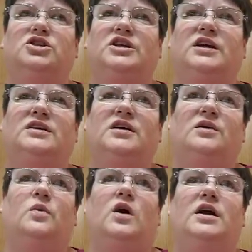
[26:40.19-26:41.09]
She had
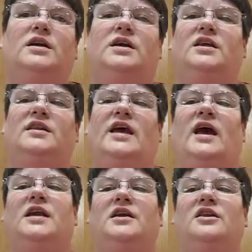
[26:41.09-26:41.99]
done one, and then they
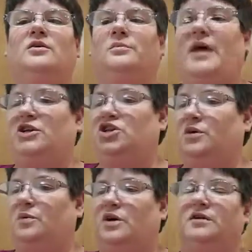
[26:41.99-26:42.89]
had another
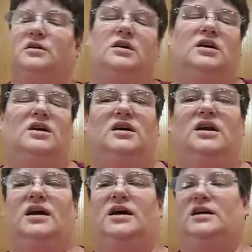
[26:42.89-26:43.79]
matching one.
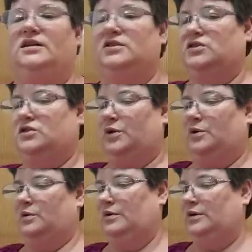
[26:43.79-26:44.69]
And
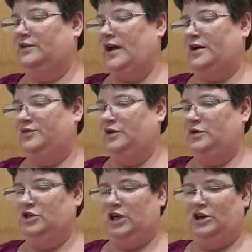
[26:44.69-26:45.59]
so I've got a
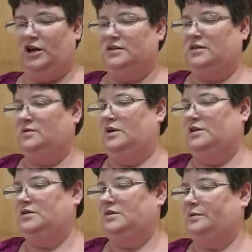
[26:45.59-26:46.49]
few Jane Austen
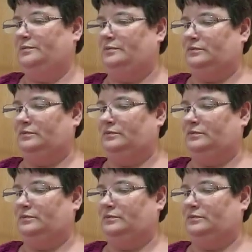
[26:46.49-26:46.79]
ones.